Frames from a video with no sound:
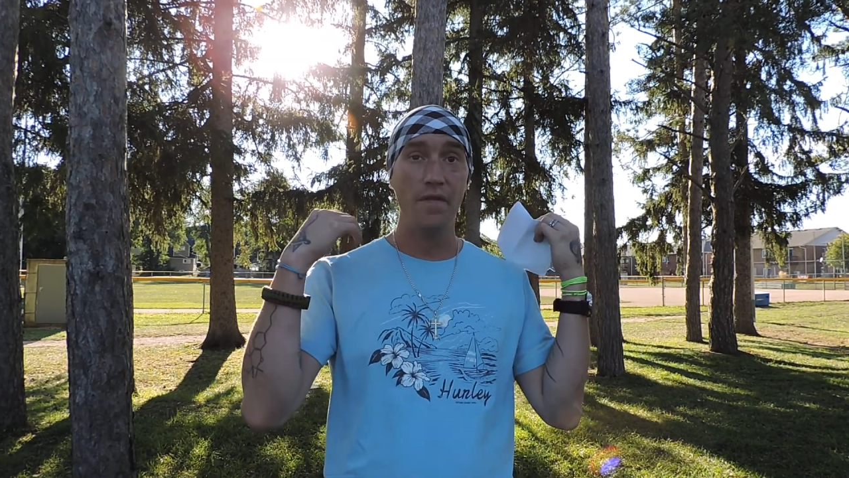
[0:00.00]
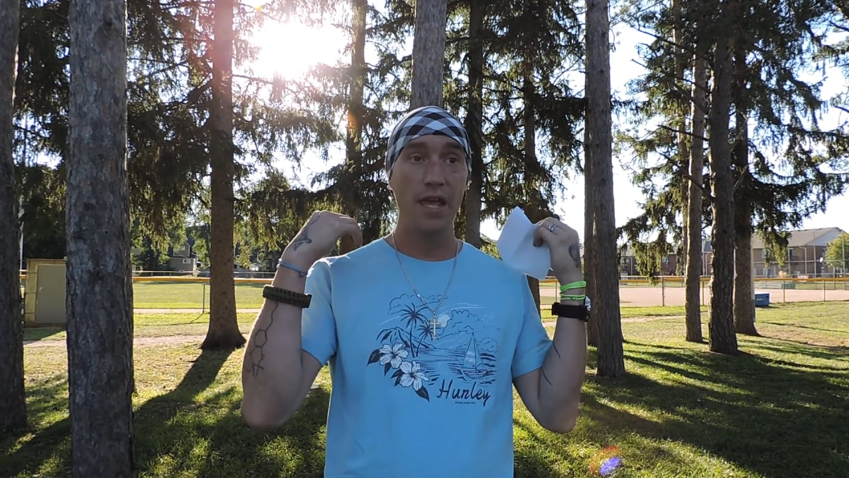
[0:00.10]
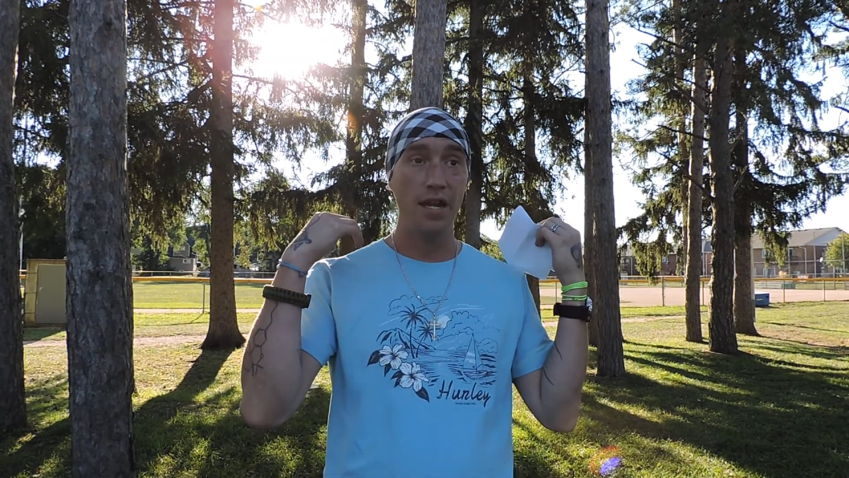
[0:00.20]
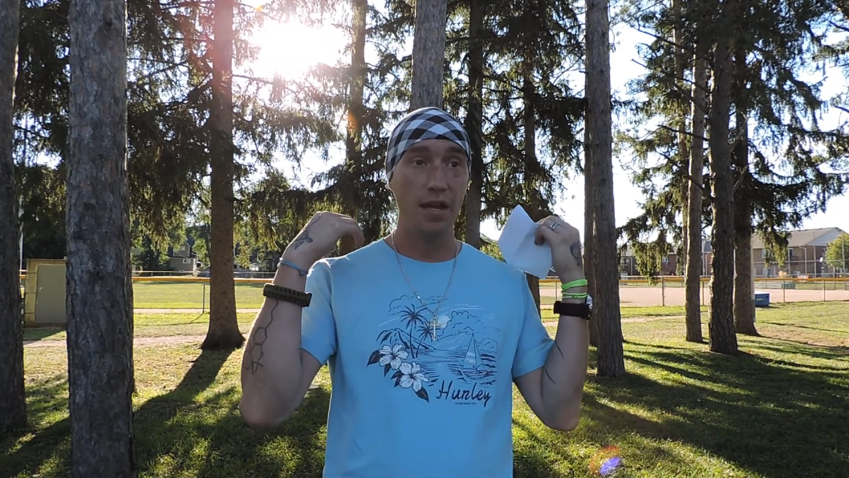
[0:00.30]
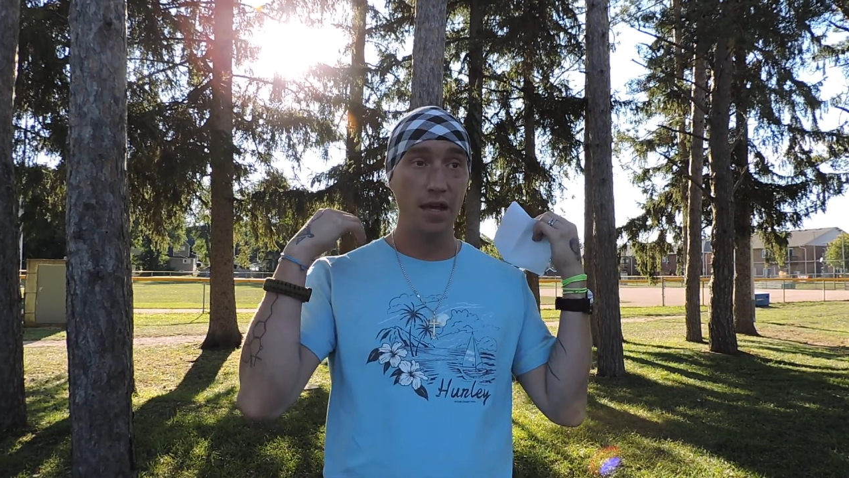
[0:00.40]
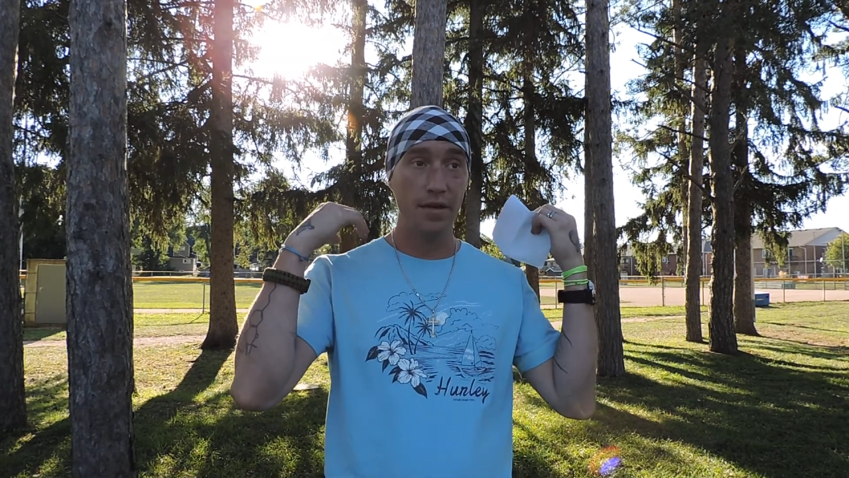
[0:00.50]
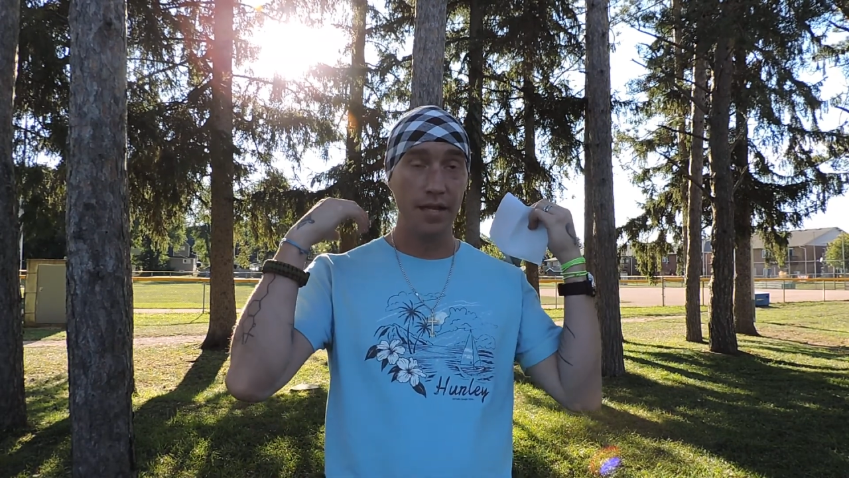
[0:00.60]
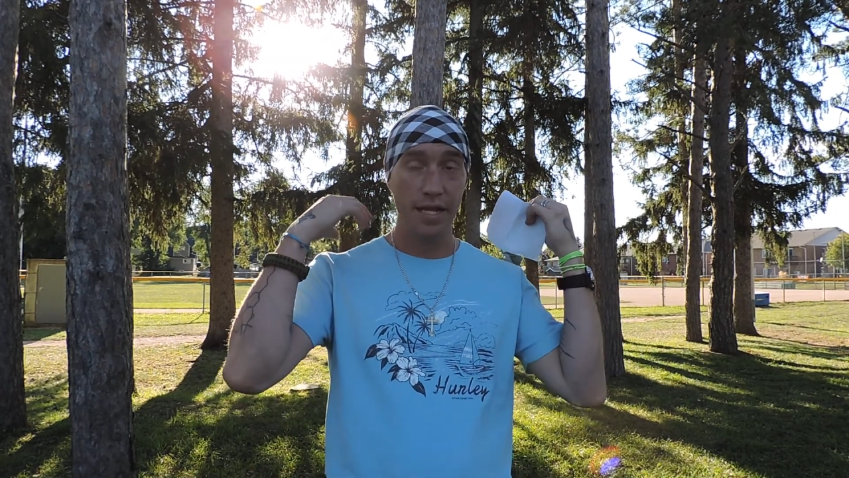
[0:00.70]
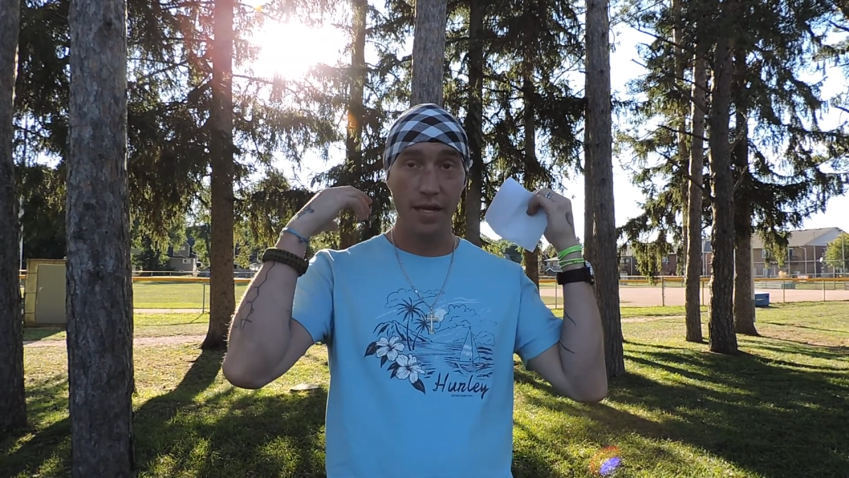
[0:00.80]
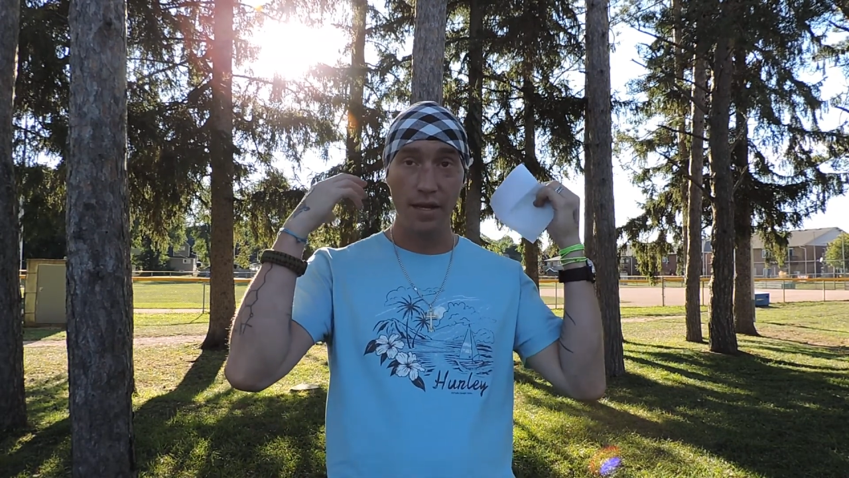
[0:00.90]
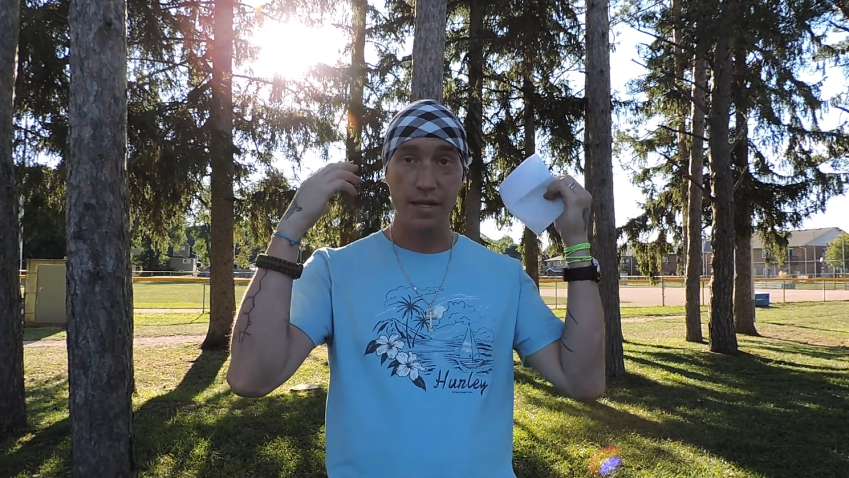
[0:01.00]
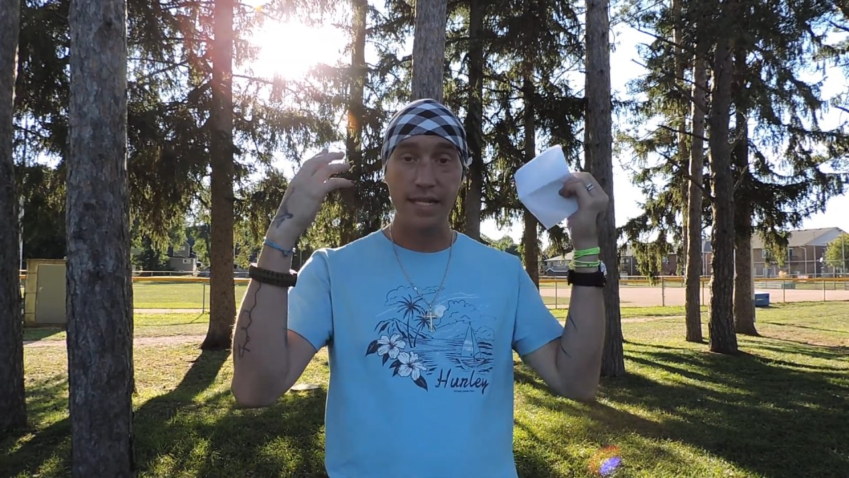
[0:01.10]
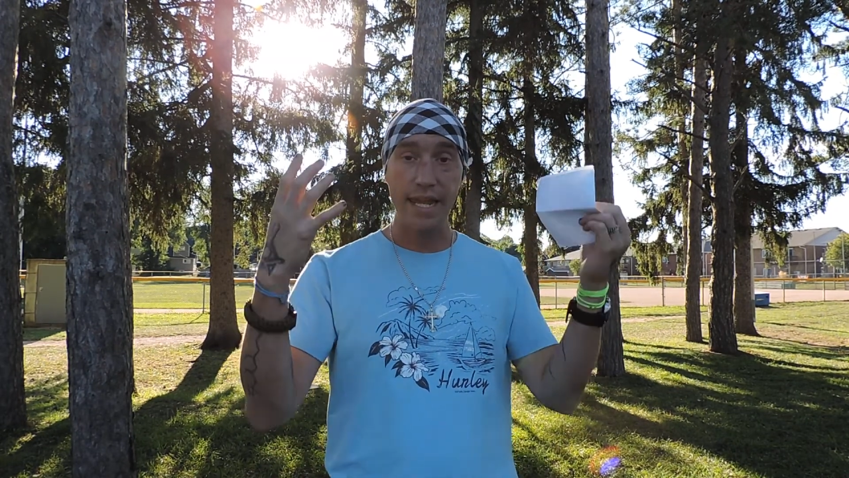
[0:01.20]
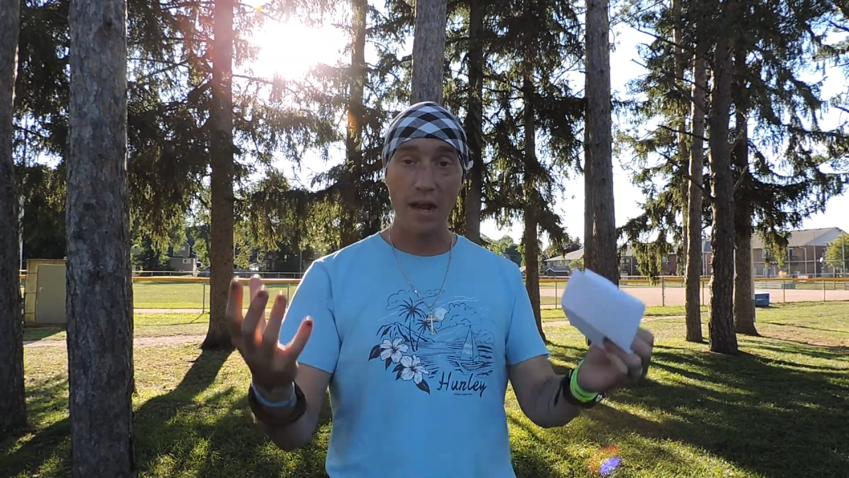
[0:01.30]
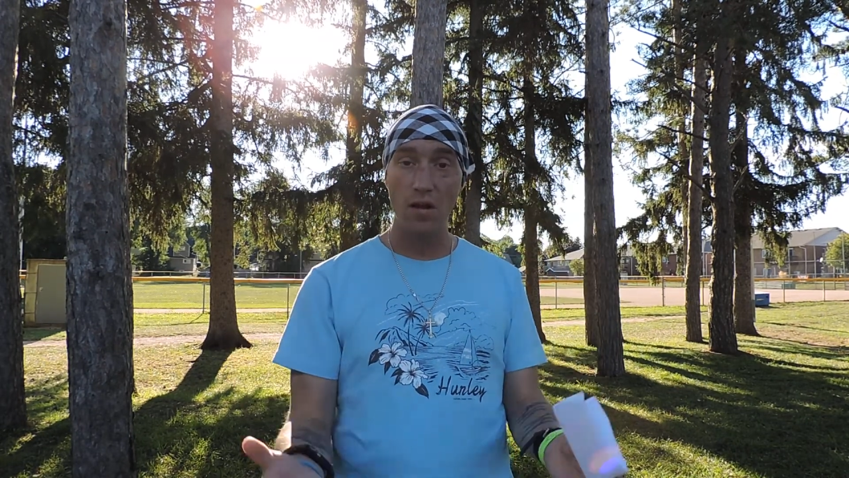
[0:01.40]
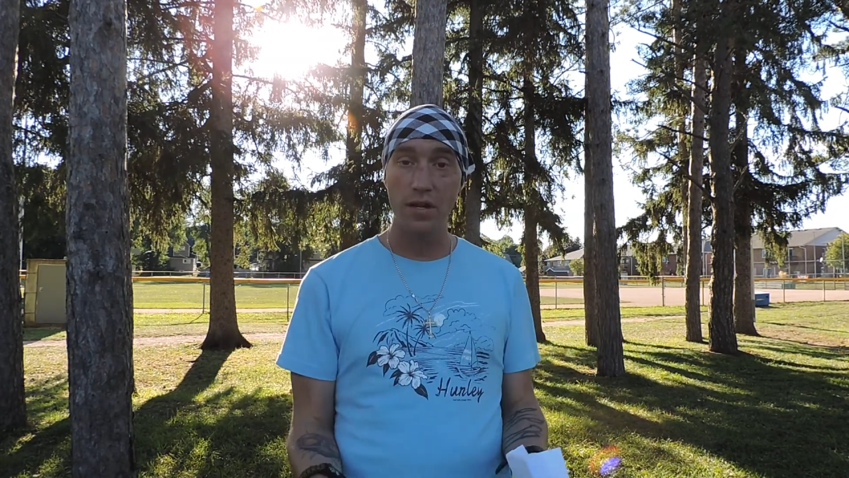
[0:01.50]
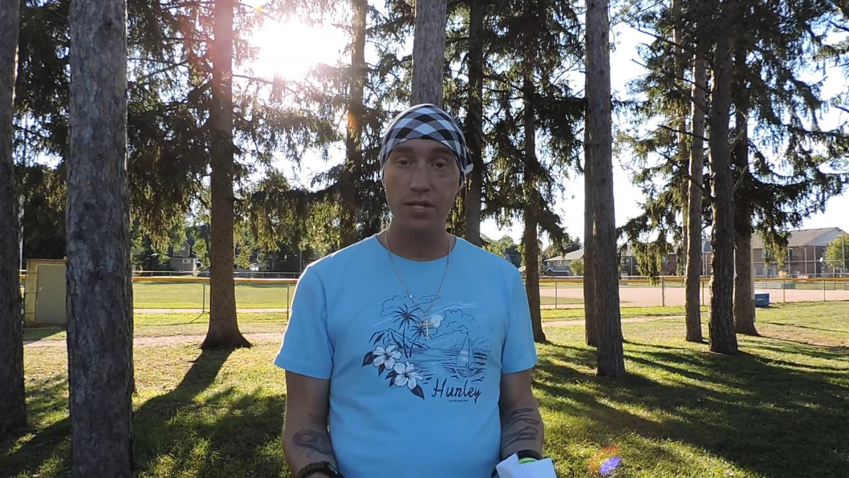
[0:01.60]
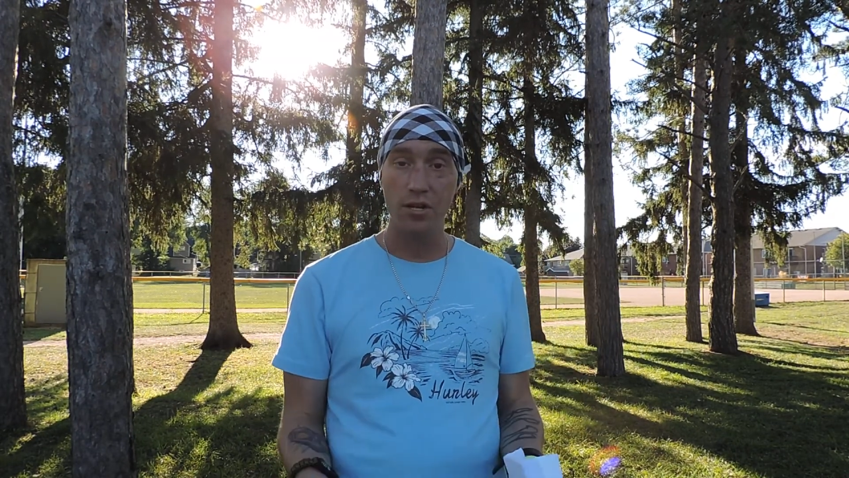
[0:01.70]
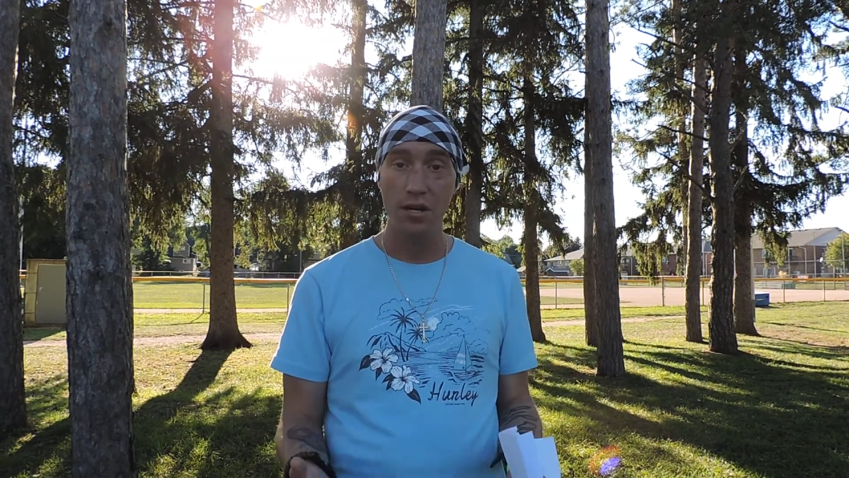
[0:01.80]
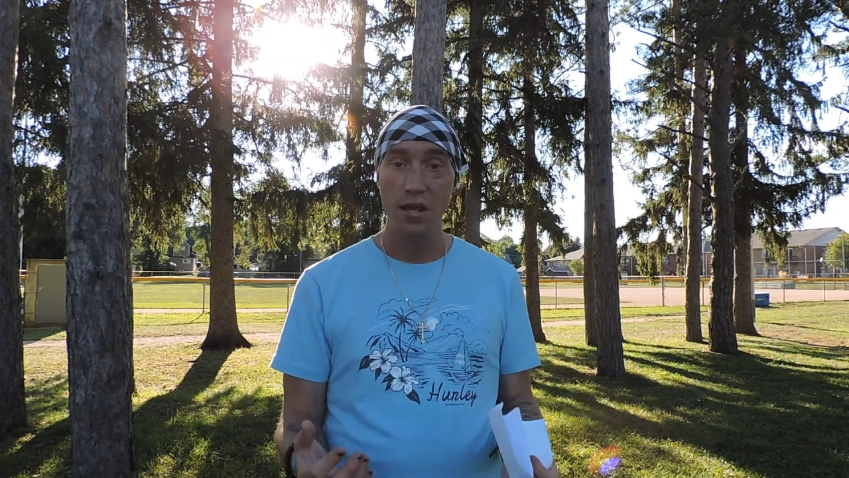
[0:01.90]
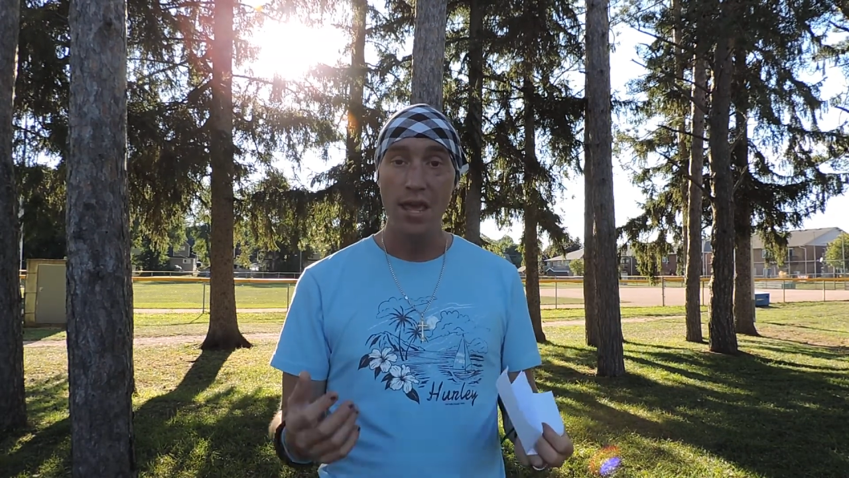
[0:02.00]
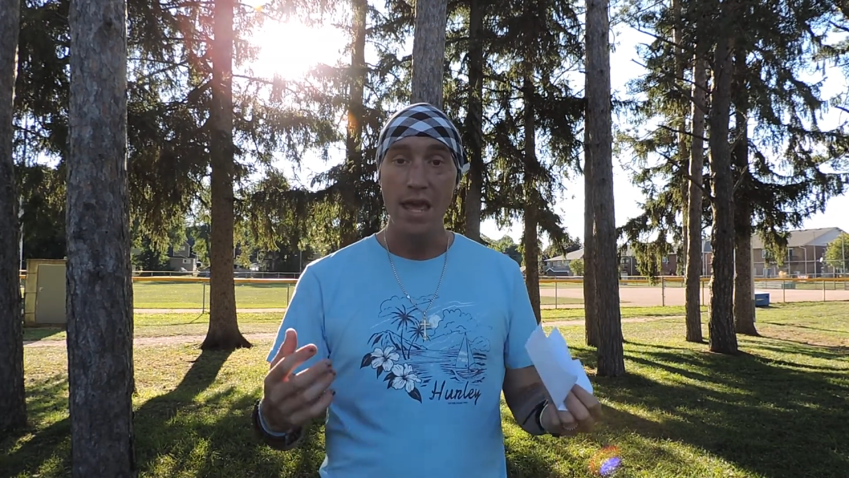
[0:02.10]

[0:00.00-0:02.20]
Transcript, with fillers: in a in a character